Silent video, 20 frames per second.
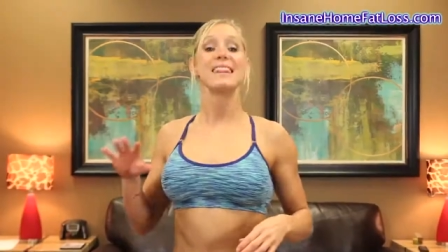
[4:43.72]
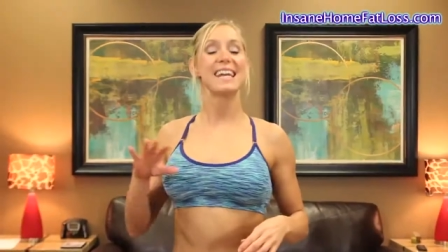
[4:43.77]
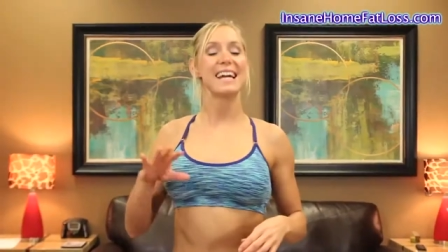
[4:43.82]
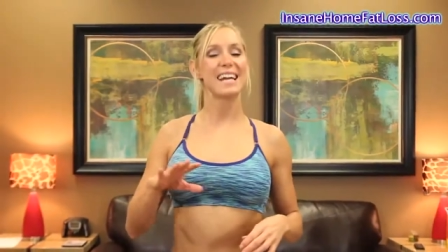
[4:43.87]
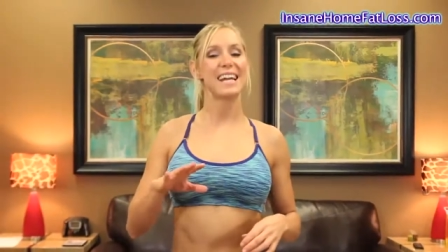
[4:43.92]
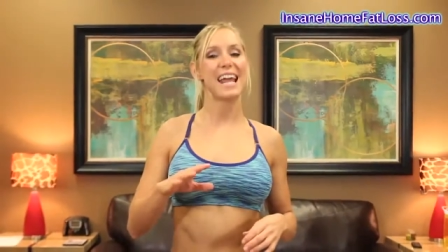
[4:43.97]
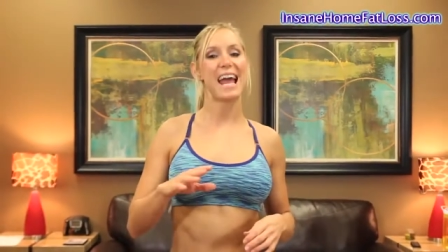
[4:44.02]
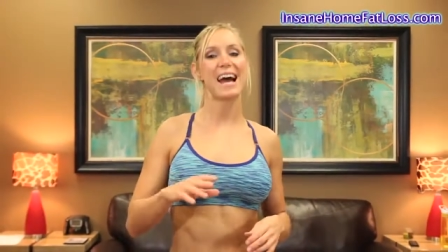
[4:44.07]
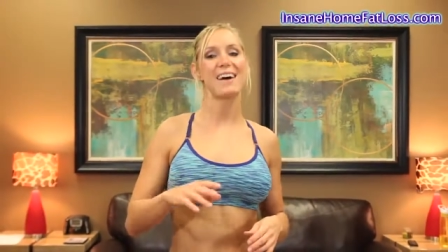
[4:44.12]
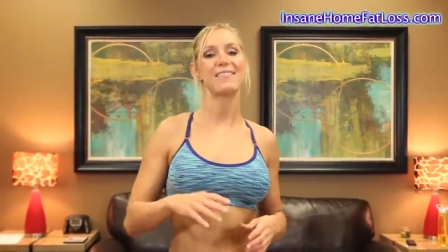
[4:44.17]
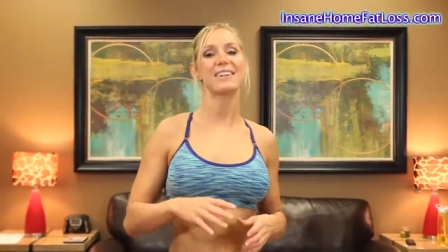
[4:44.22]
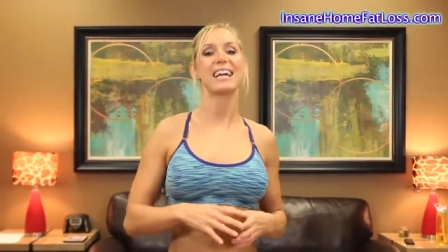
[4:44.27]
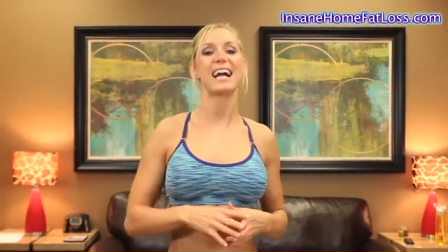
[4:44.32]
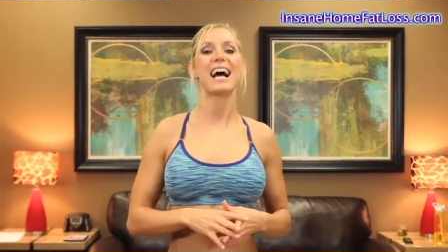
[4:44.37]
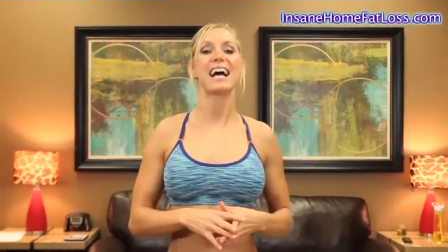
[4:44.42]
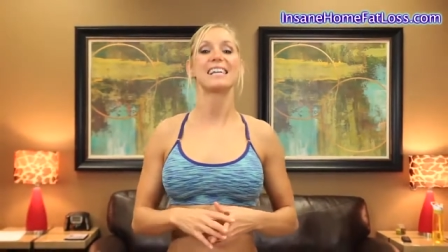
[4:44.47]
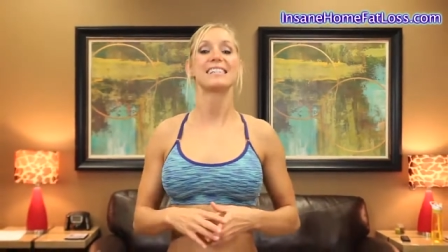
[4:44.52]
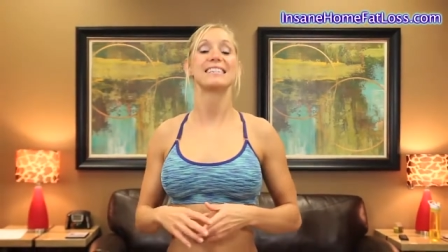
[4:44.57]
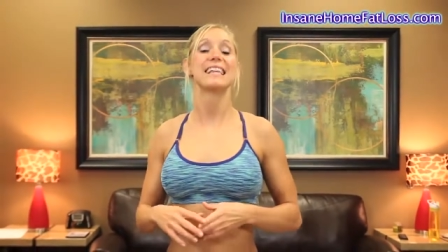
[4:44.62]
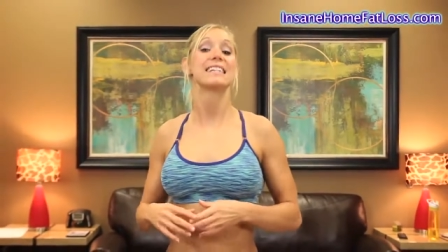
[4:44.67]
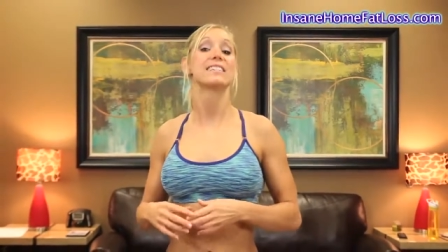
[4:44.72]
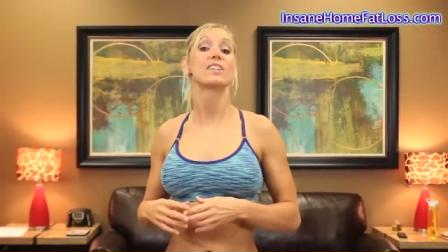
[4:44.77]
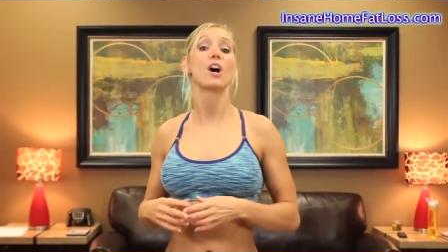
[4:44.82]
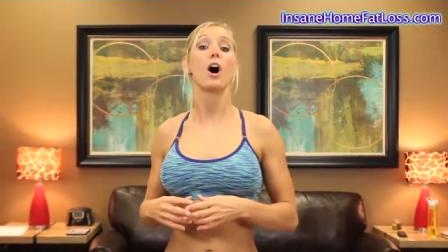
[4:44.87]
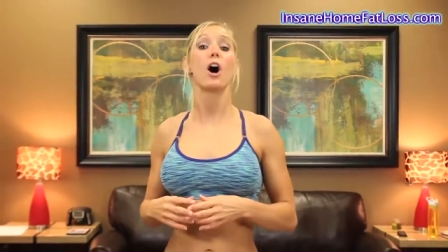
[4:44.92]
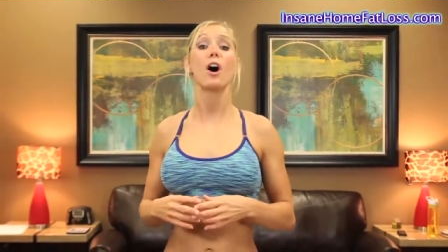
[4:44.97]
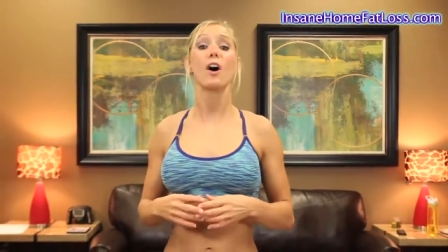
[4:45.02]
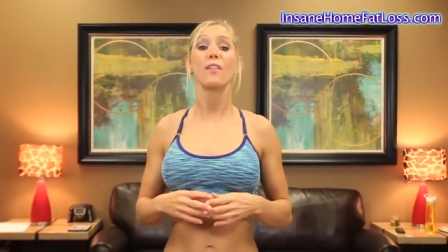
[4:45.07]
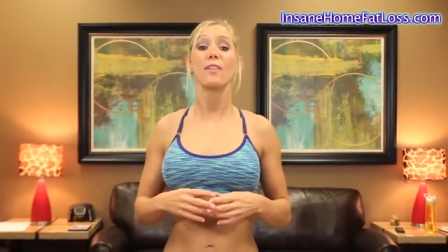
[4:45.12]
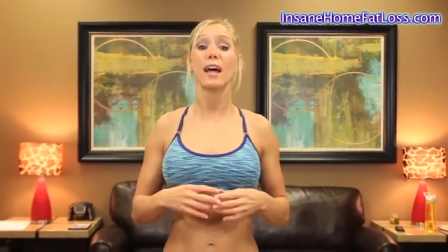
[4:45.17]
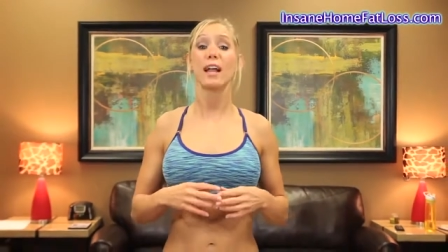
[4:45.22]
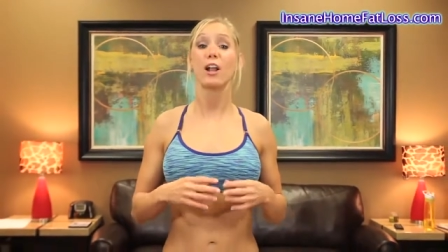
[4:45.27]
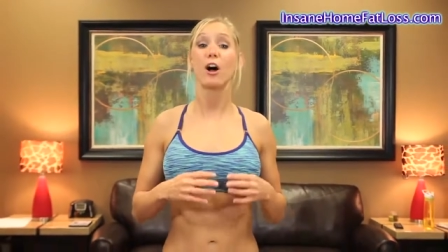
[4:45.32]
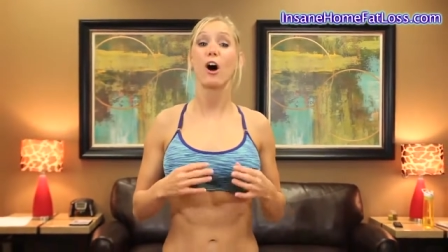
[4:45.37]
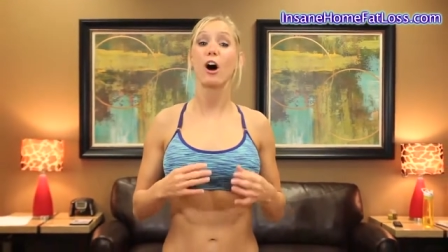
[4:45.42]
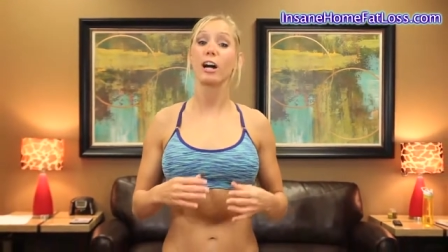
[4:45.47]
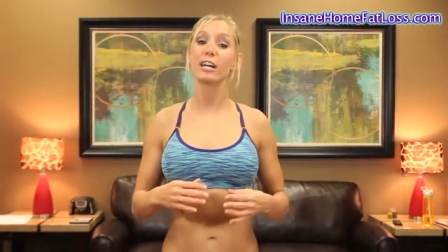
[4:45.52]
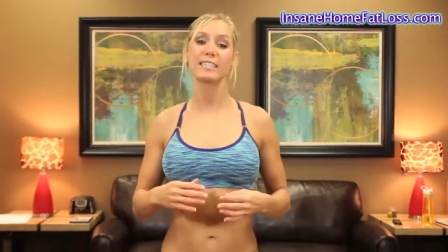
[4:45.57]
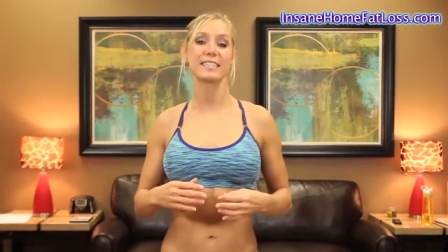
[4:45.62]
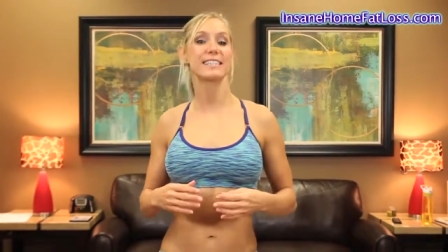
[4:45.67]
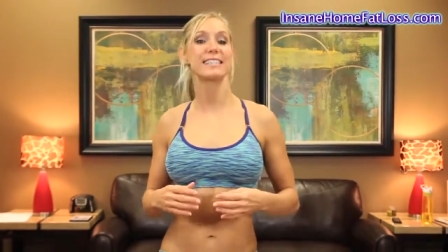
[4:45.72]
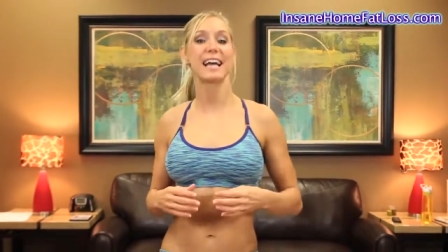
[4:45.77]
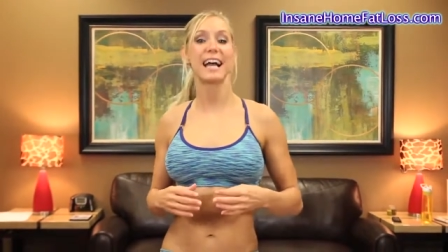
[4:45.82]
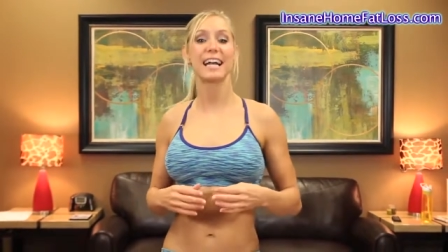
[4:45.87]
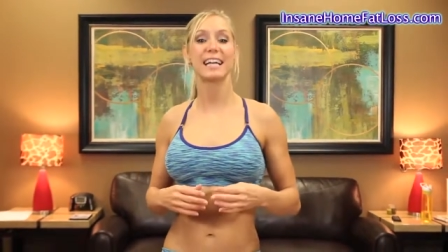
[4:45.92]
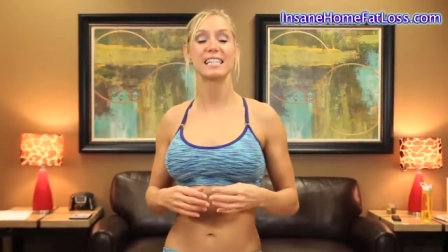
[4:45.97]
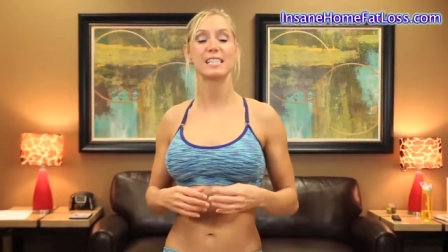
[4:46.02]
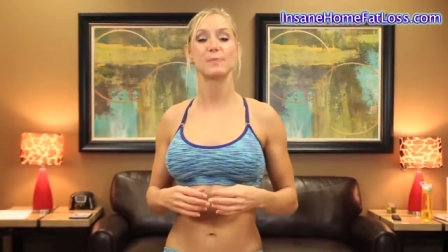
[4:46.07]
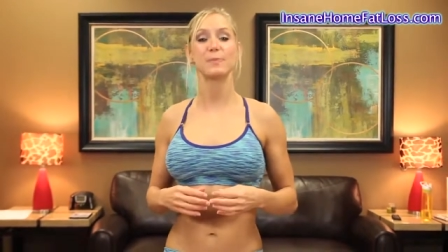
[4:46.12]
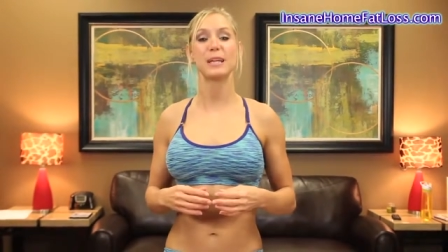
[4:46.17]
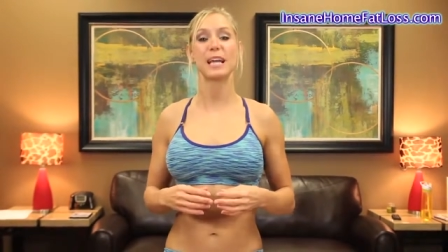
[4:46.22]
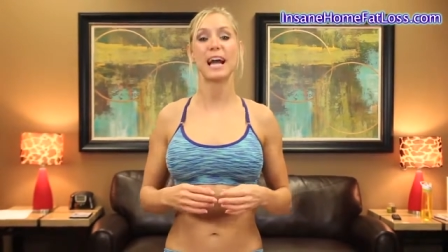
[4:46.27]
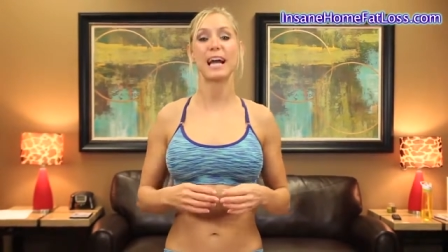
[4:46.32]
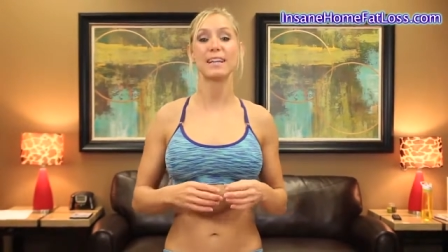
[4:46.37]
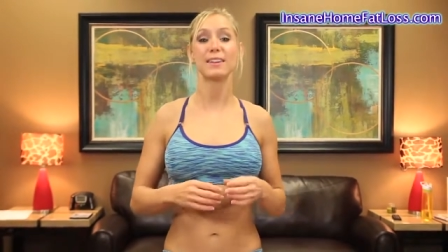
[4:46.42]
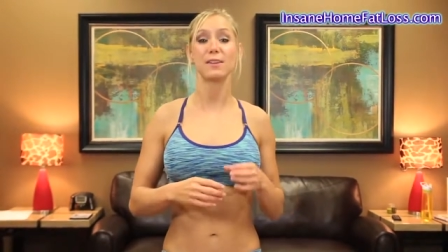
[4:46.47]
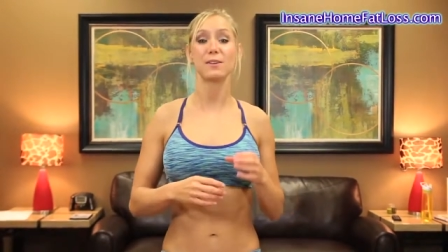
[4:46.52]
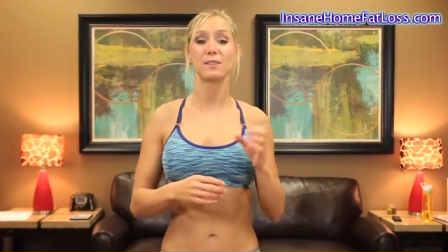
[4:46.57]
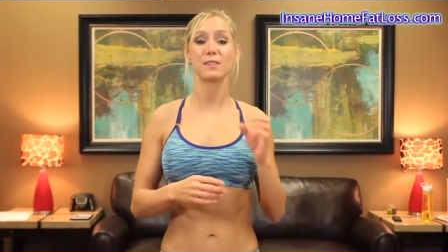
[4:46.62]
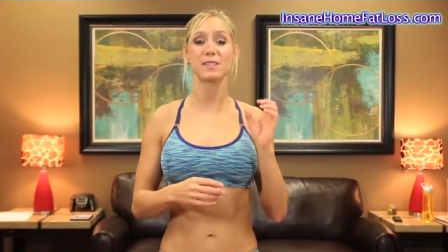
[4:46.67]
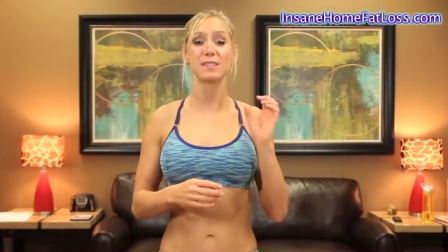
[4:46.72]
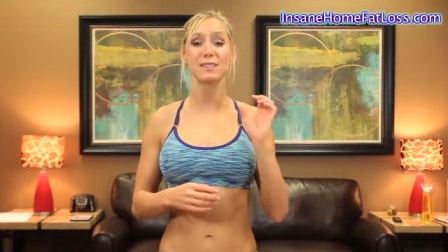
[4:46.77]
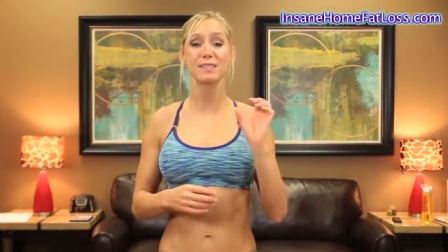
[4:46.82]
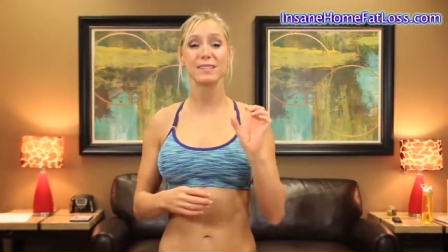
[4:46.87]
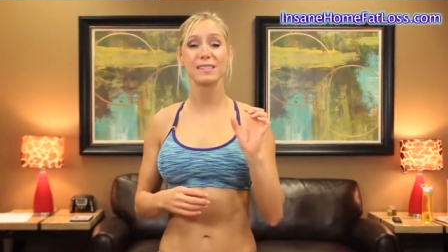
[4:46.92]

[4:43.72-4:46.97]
There you have it guys. That's all that hard science behind those